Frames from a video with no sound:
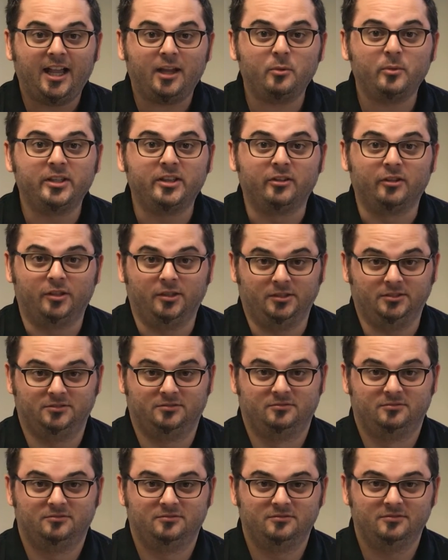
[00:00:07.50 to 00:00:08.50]
do we learn?
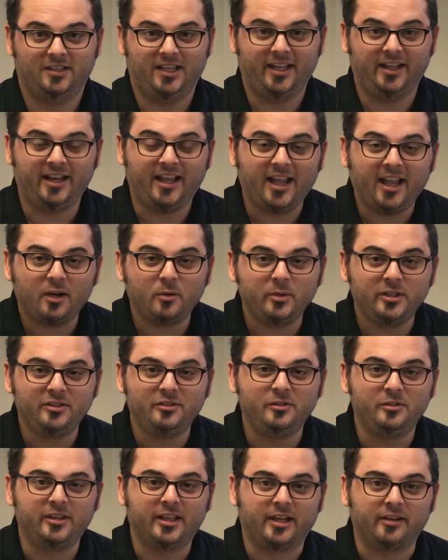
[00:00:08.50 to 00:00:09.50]
And how do we
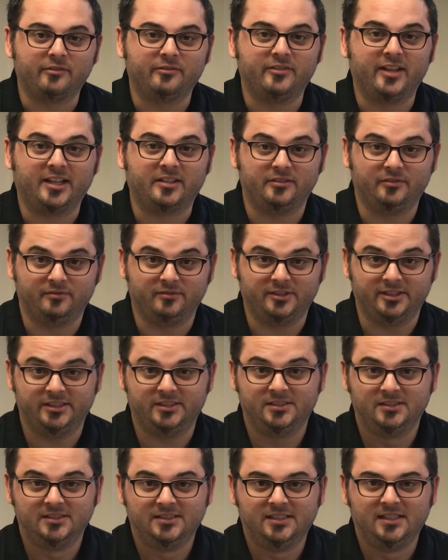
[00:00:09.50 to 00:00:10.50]
do that effectively?
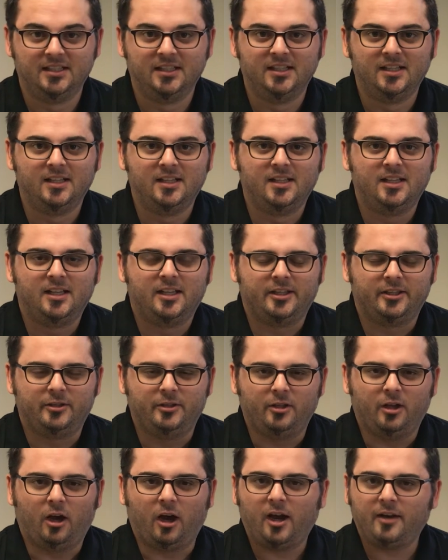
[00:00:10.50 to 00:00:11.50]

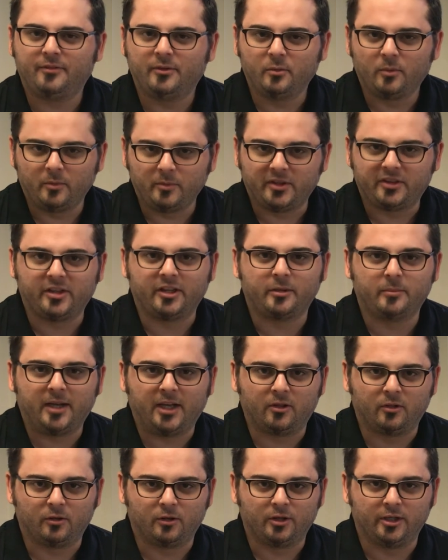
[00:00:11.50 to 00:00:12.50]
Often when we think
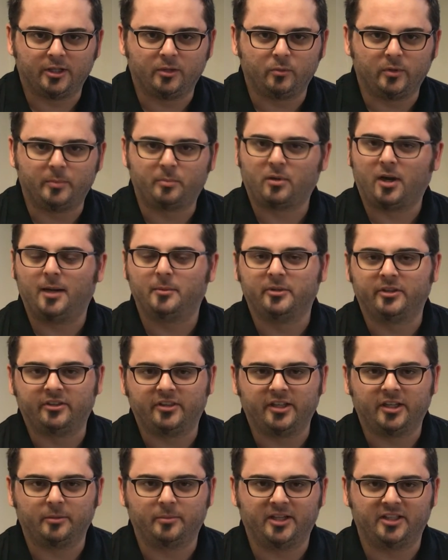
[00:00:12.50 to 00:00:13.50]
about learning, we probably
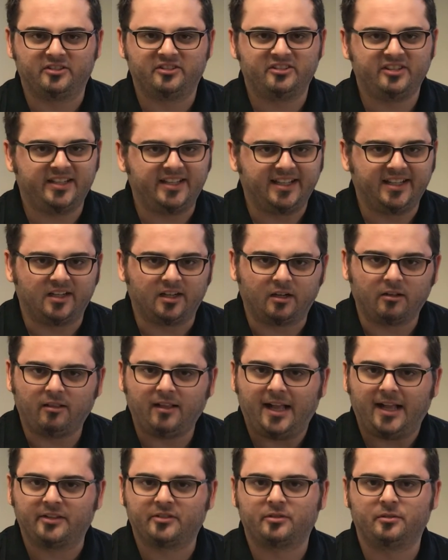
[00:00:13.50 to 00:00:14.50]
think about sitting in a
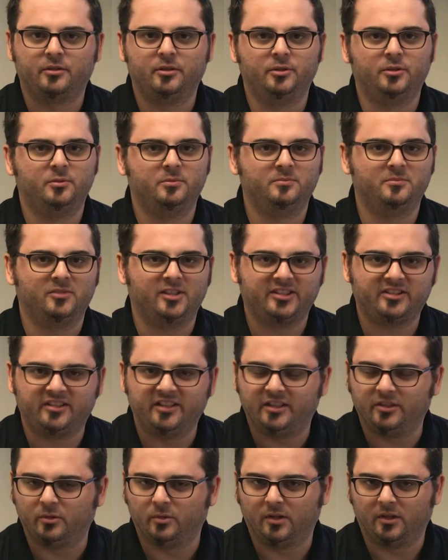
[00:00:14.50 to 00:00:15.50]
classroom,
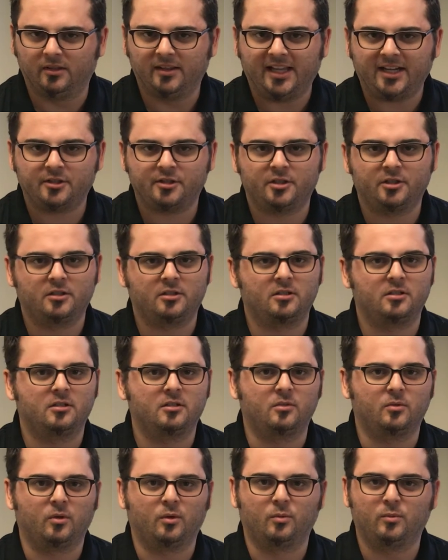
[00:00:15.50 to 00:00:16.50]
listening to a
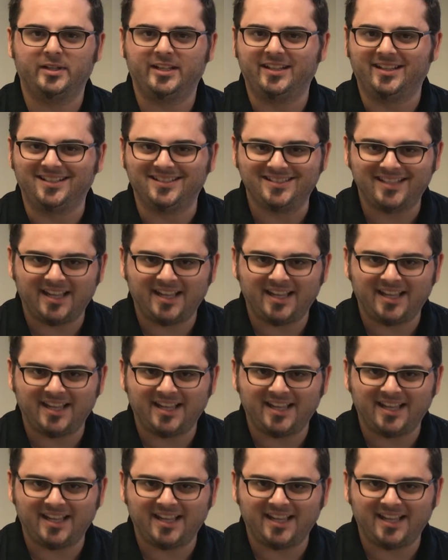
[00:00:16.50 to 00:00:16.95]
lecture, or reading